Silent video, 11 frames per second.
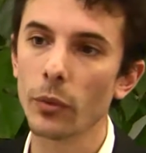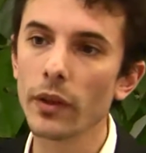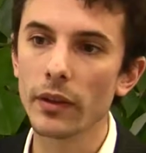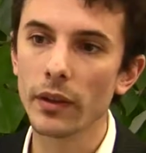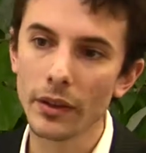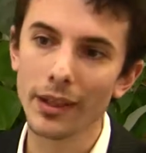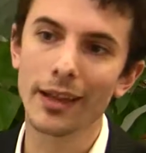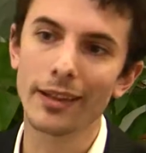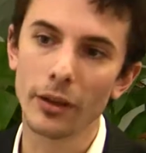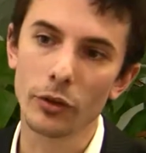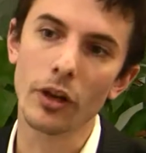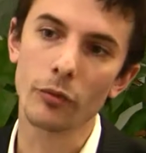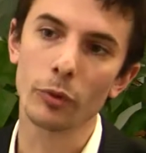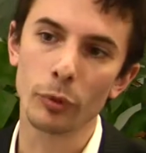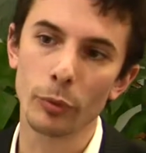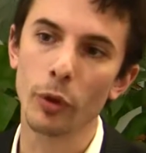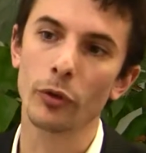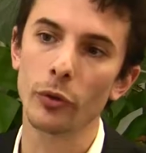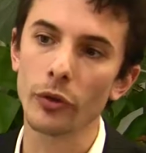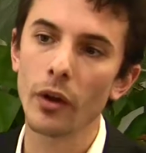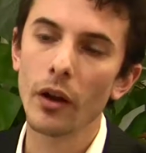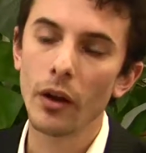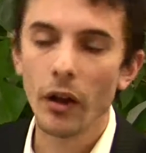We think again that the government proposals